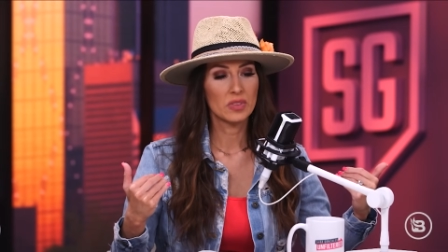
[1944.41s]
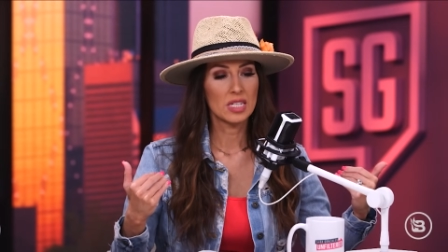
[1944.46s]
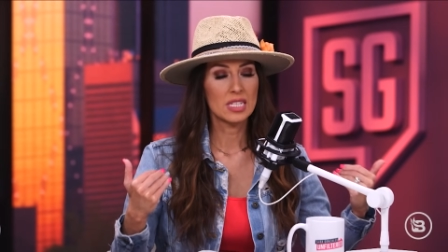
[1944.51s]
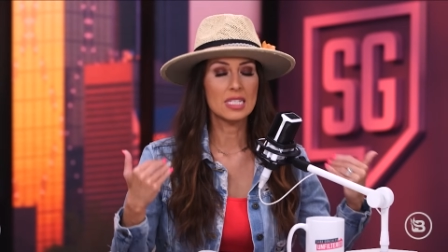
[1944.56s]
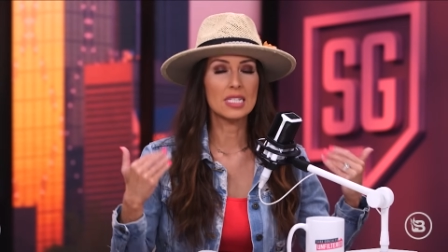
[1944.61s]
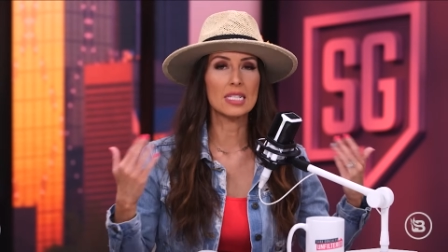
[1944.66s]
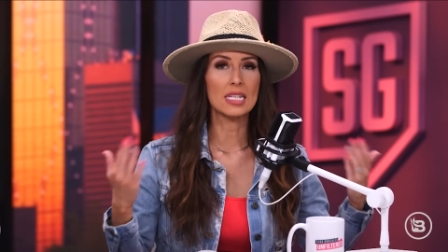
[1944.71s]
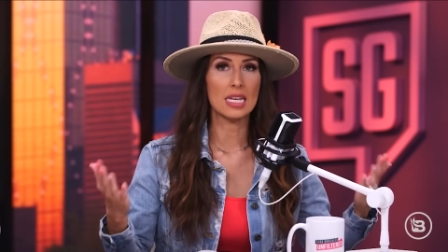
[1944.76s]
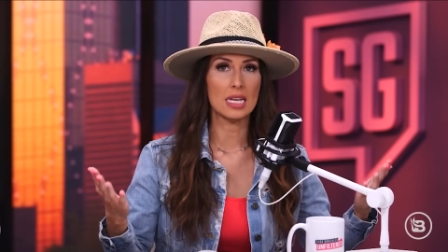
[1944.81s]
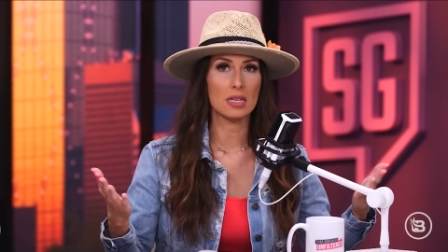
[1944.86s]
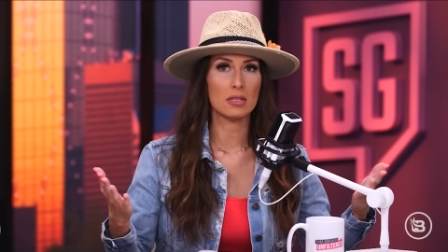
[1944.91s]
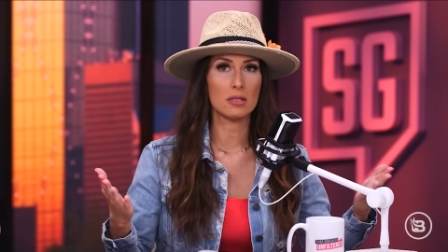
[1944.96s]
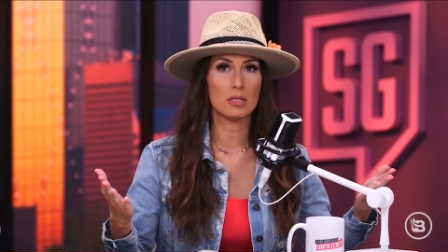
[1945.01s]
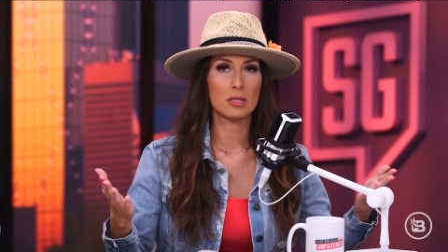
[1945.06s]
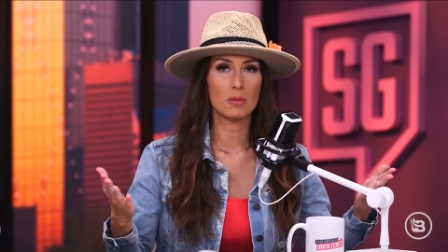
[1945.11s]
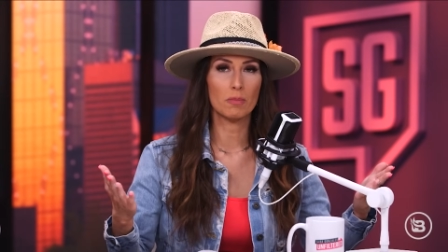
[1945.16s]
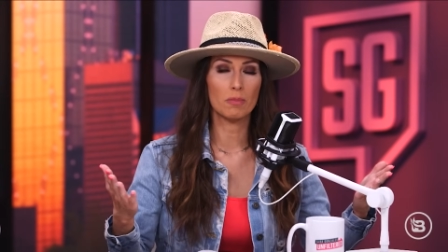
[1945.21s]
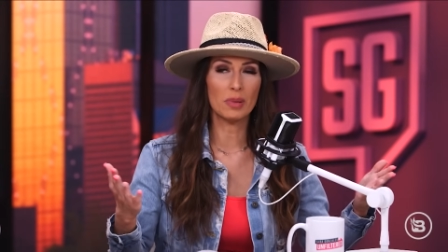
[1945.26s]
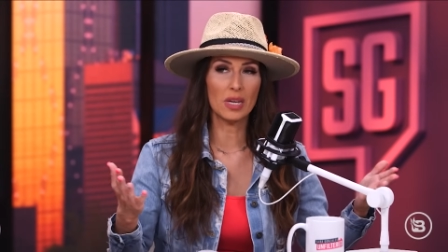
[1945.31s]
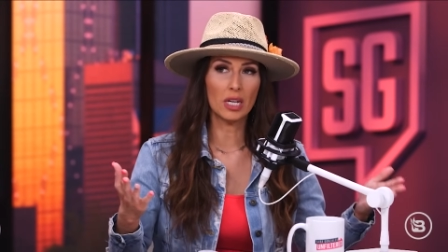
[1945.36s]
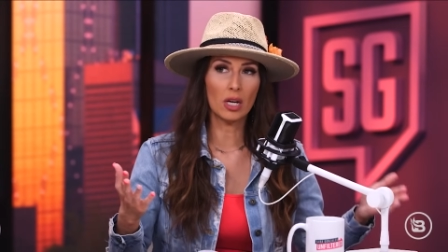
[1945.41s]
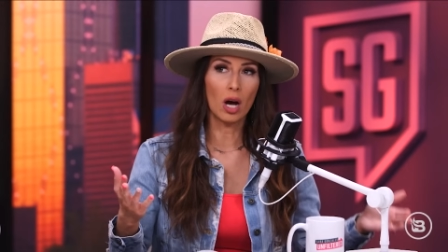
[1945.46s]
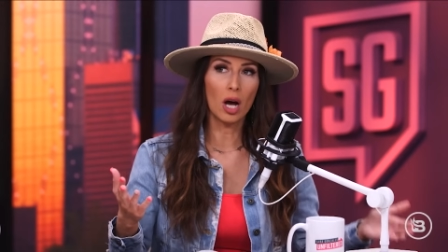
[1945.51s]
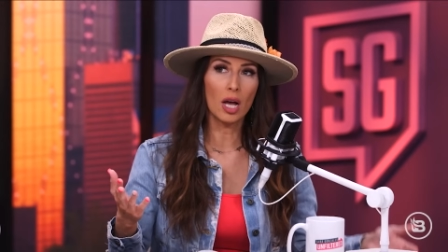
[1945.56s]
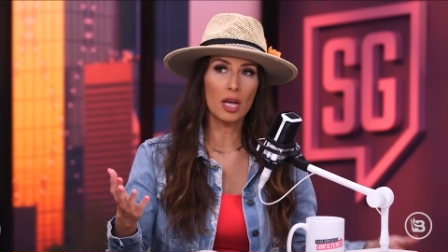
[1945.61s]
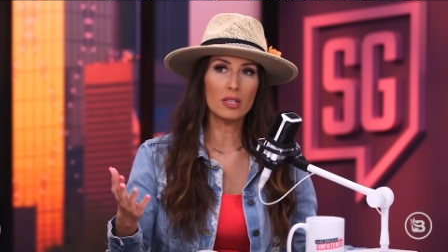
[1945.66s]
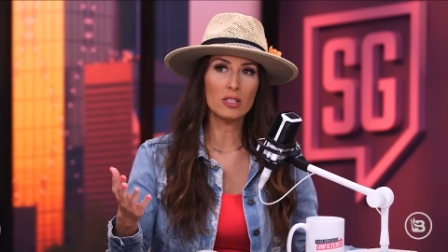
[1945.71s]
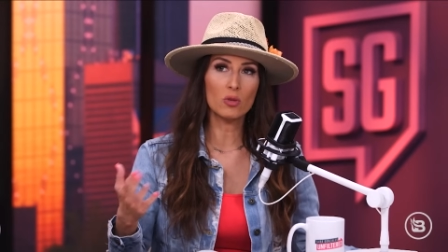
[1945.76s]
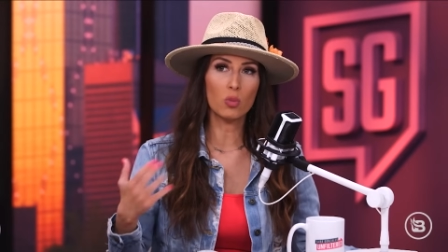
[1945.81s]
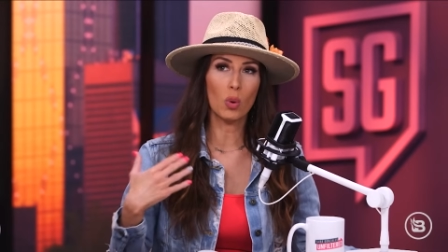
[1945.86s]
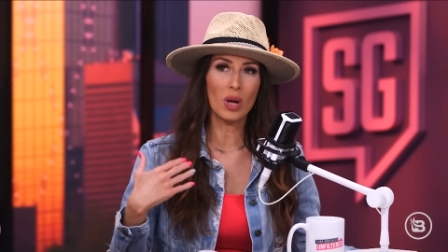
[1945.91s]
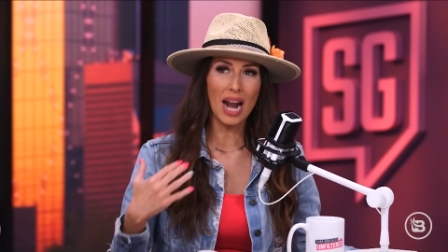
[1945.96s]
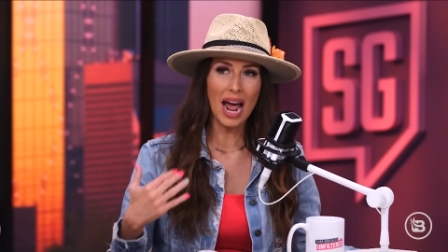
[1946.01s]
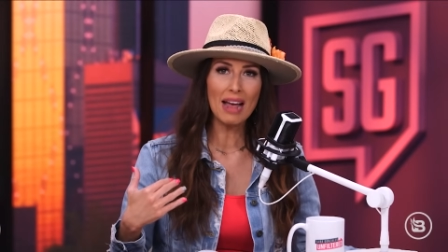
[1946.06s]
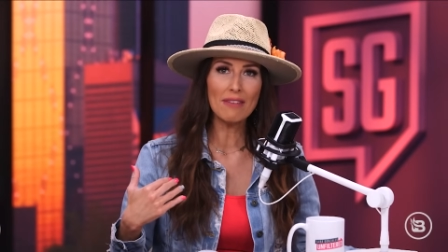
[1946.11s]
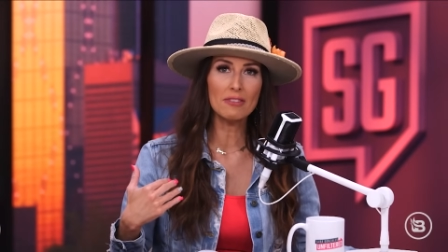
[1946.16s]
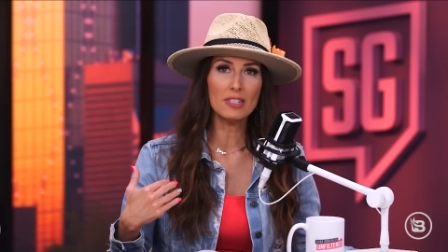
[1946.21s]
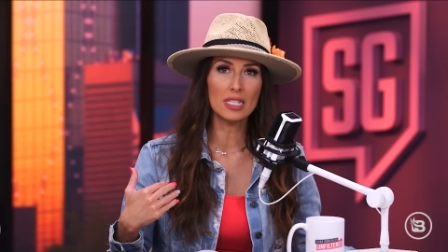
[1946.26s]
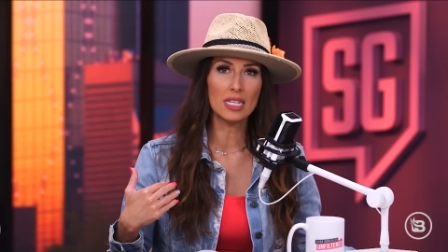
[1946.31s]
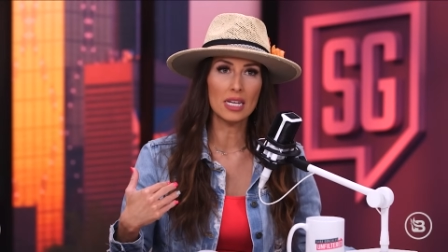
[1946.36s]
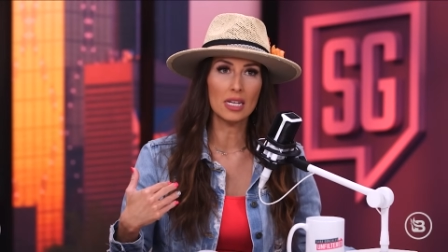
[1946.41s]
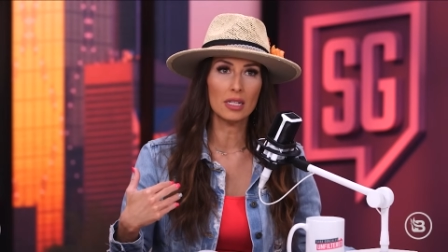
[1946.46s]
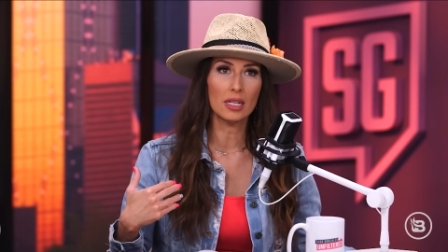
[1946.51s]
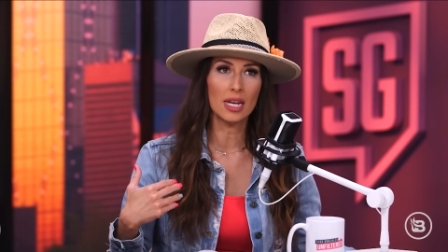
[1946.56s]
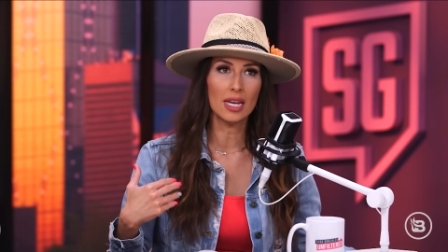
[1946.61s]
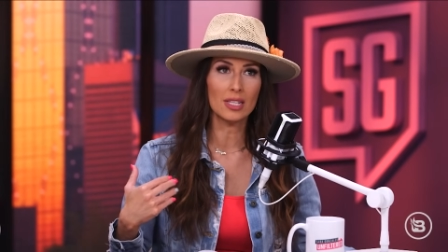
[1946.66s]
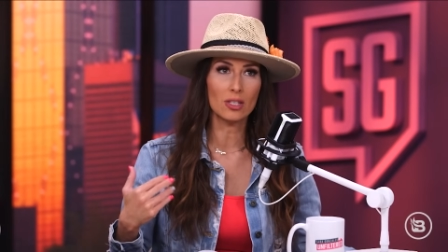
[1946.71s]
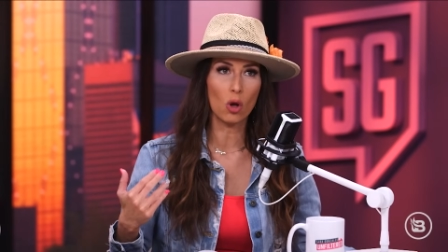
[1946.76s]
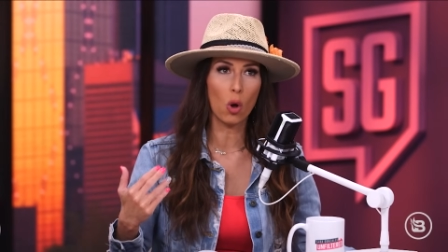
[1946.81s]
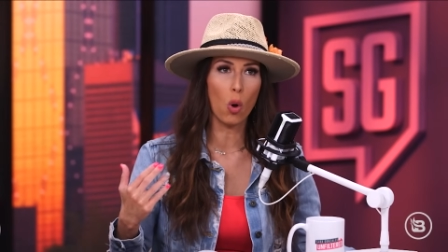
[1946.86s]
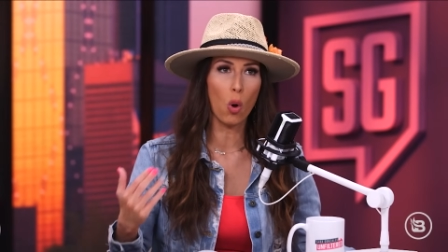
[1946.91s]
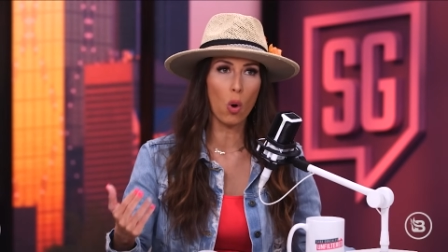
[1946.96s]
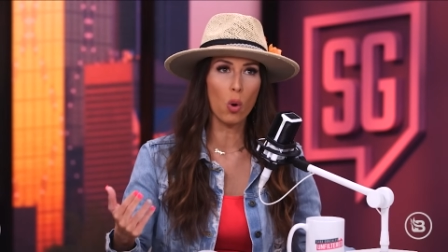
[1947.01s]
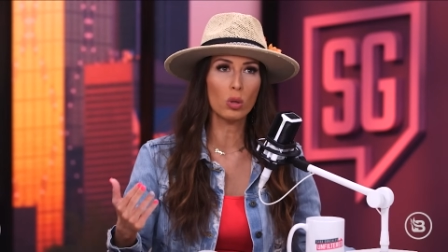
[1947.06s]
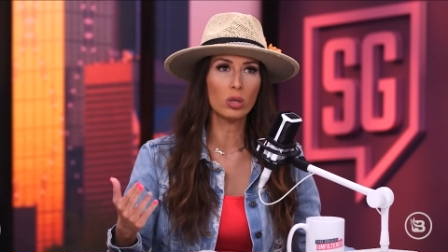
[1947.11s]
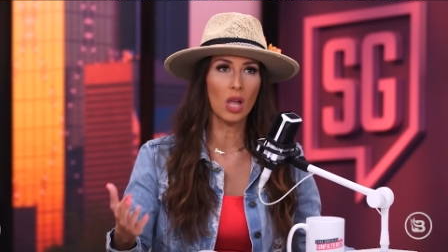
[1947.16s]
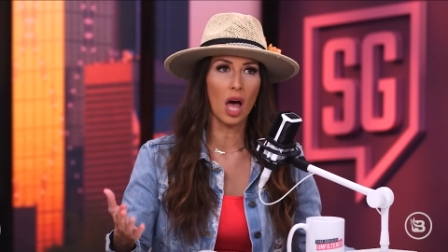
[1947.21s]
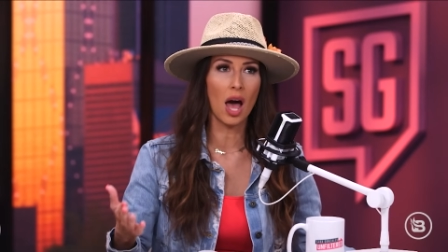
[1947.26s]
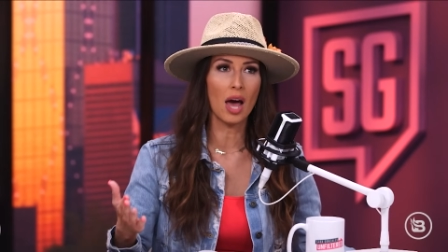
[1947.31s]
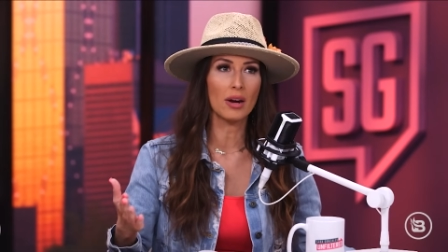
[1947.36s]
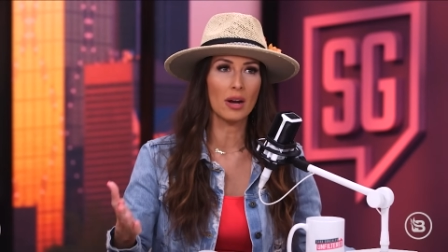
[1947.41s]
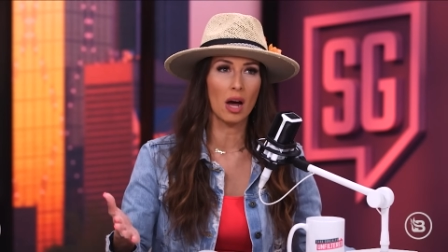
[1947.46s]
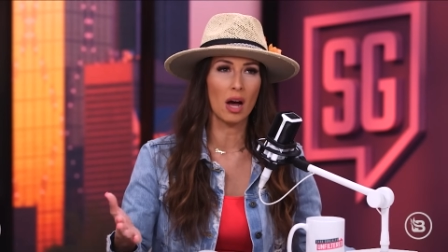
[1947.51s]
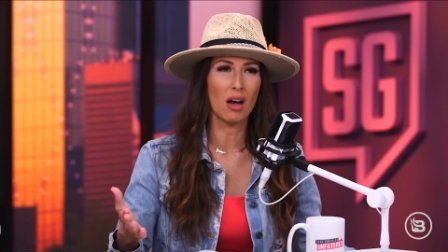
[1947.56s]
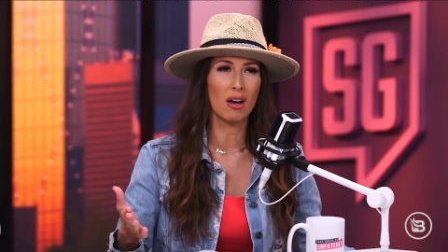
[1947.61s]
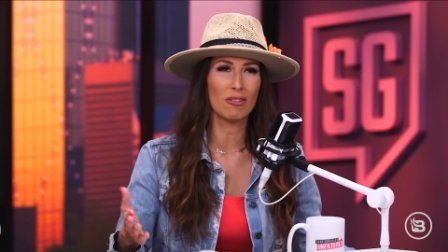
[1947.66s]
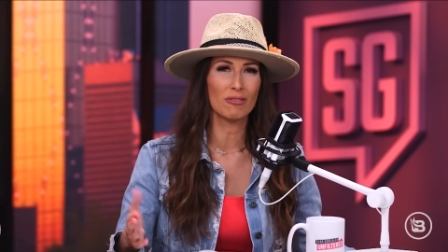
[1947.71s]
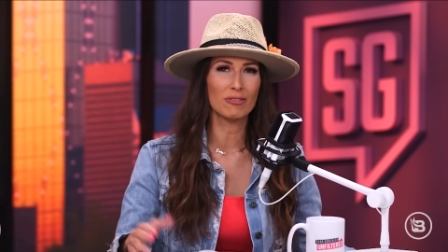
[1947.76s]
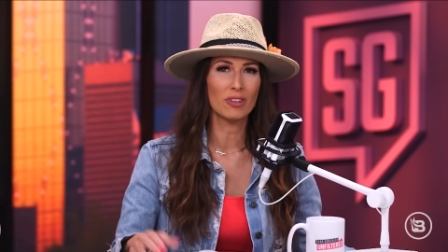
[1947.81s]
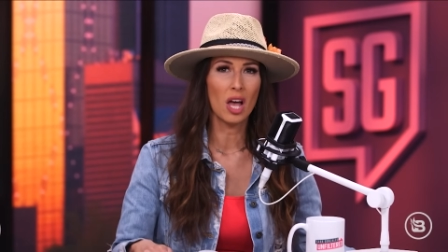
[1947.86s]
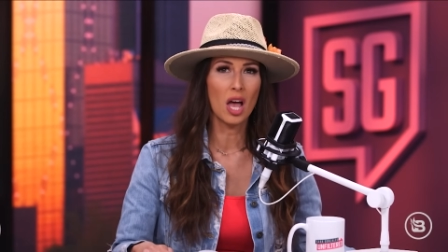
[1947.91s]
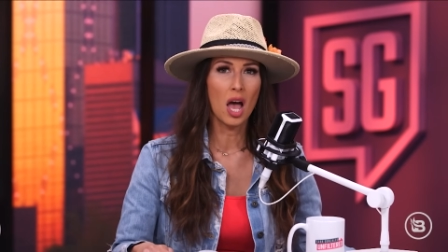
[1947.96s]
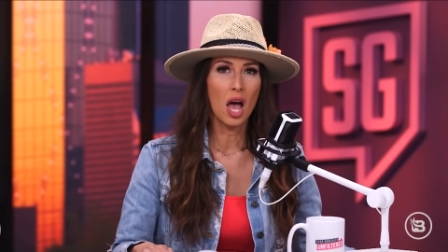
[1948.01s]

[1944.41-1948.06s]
sees, because what I've seen is a whole lot of,